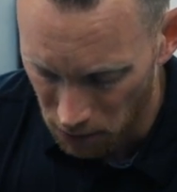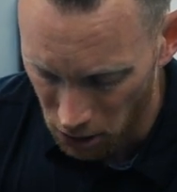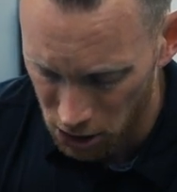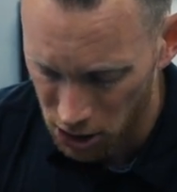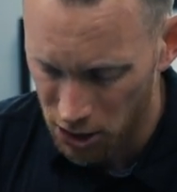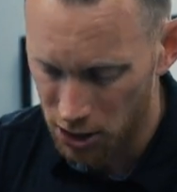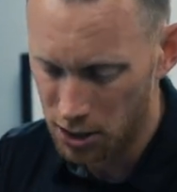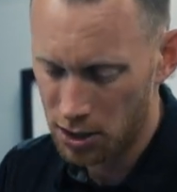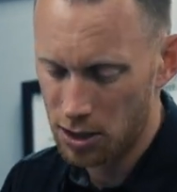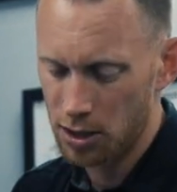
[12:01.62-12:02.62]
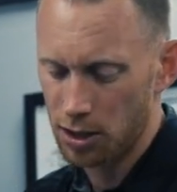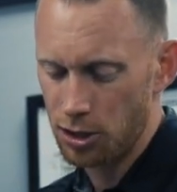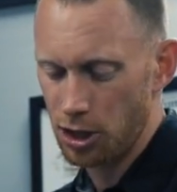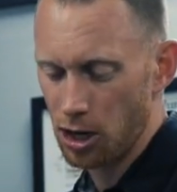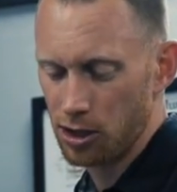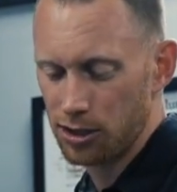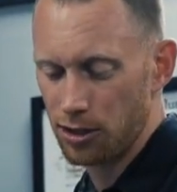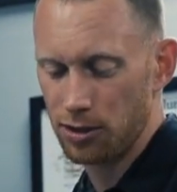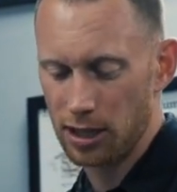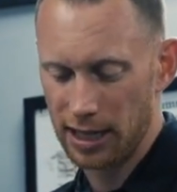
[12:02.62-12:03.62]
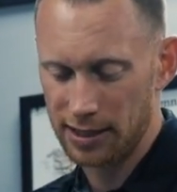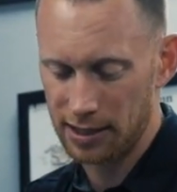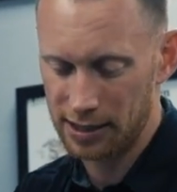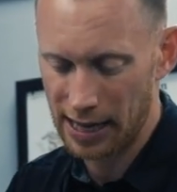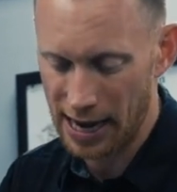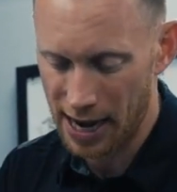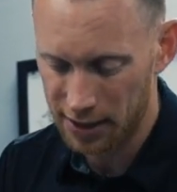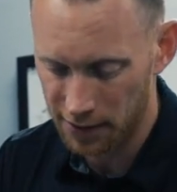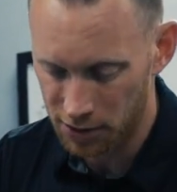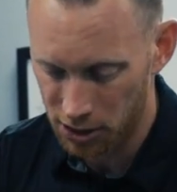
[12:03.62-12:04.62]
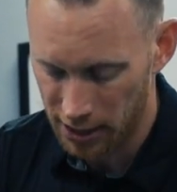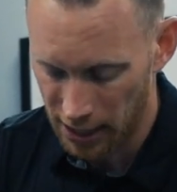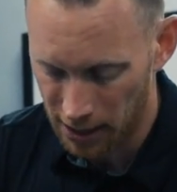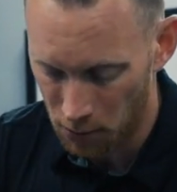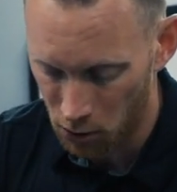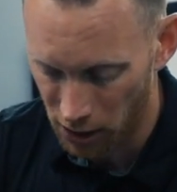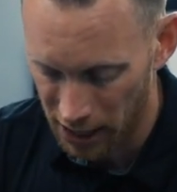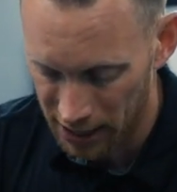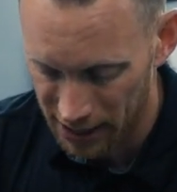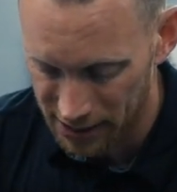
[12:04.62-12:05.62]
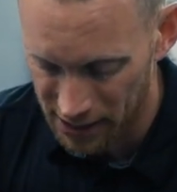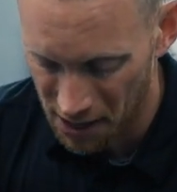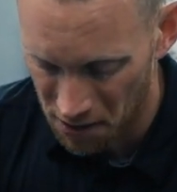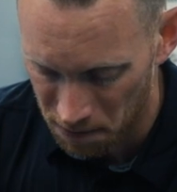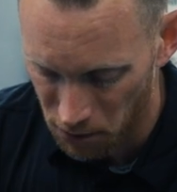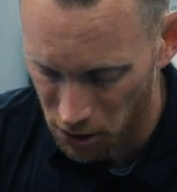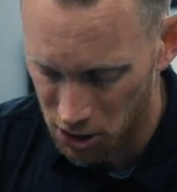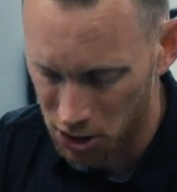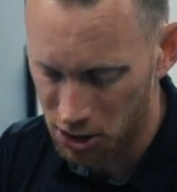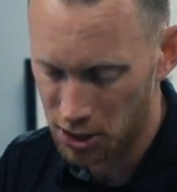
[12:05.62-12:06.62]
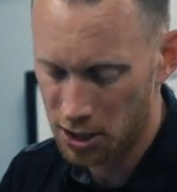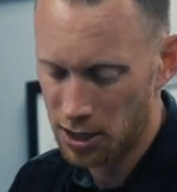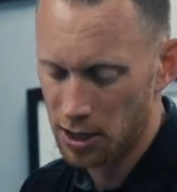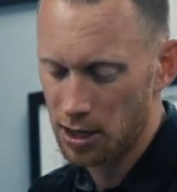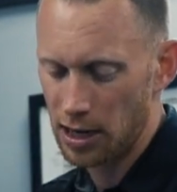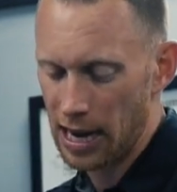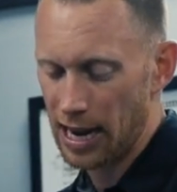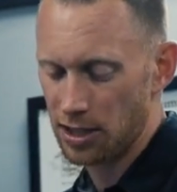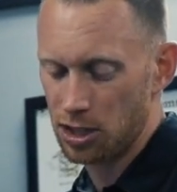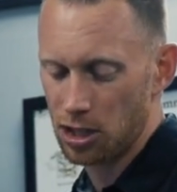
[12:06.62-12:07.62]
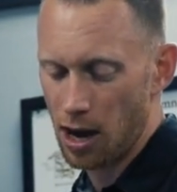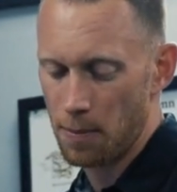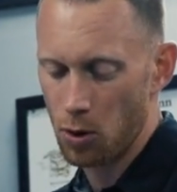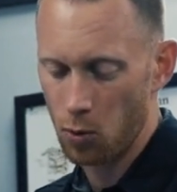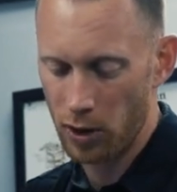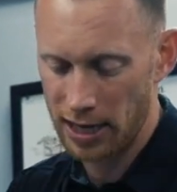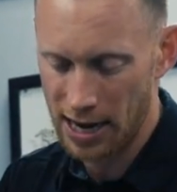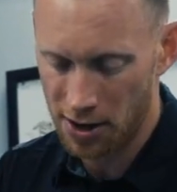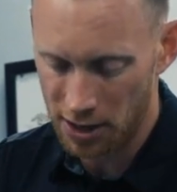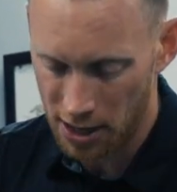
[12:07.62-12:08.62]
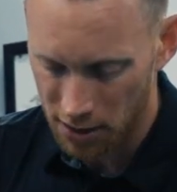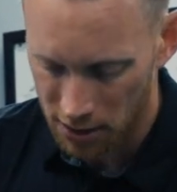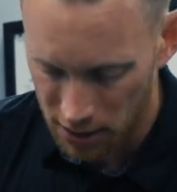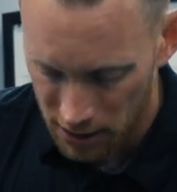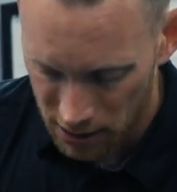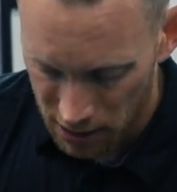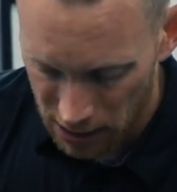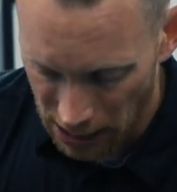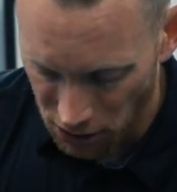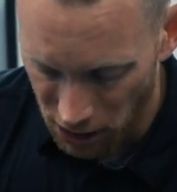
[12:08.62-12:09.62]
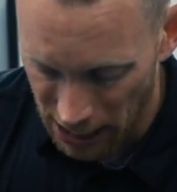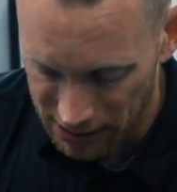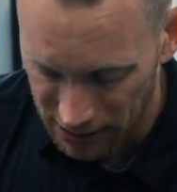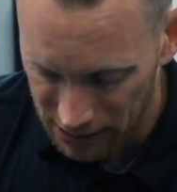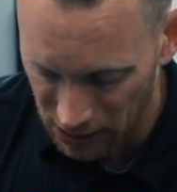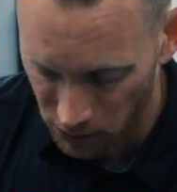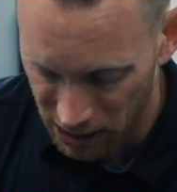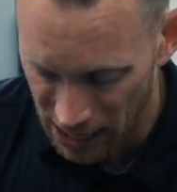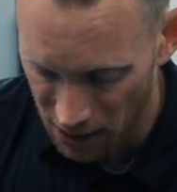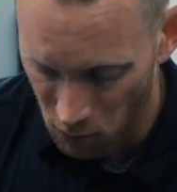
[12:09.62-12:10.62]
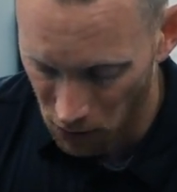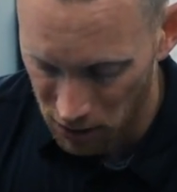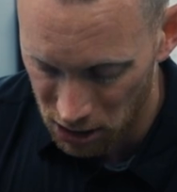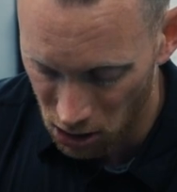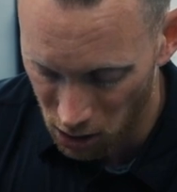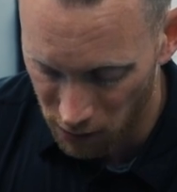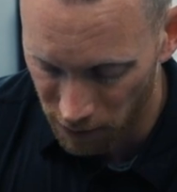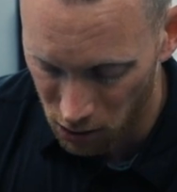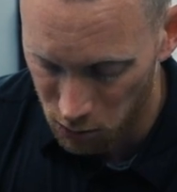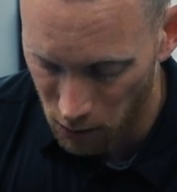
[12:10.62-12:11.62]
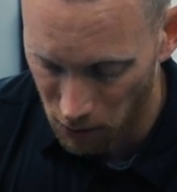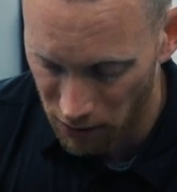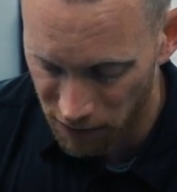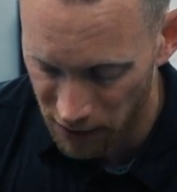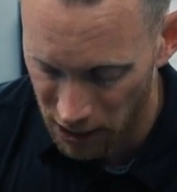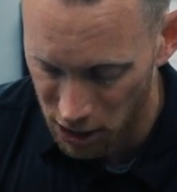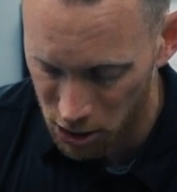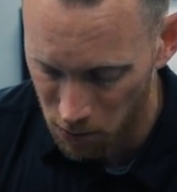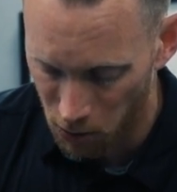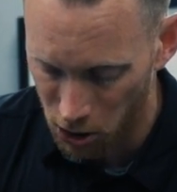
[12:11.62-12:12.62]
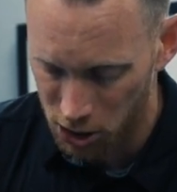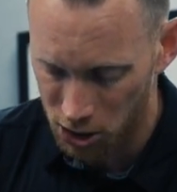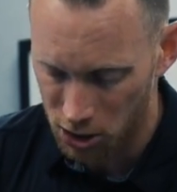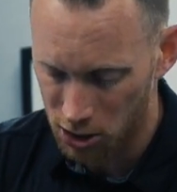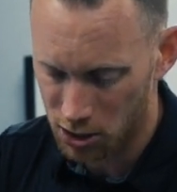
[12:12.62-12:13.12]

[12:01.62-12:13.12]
push. She also likes to stay active. She's got a couple grandkids now, push. And stop whole way down now. And you guys can see with Ken where we started versus where we finished, push